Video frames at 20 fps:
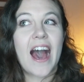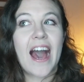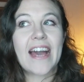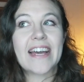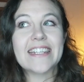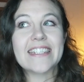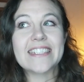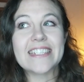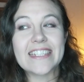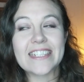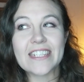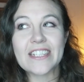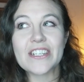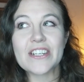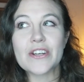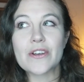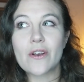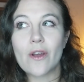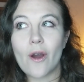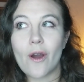I
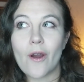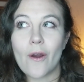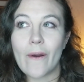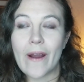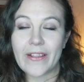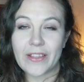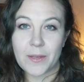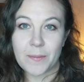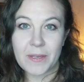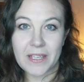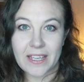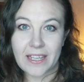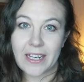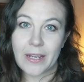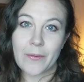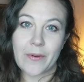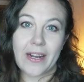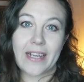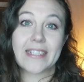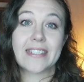didn't know at the
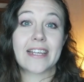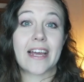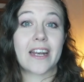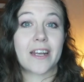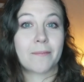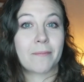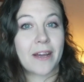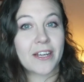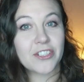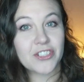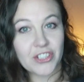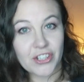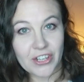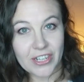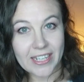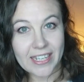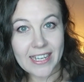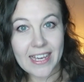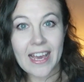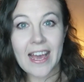beginning when I started my
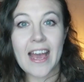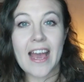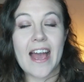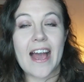journey,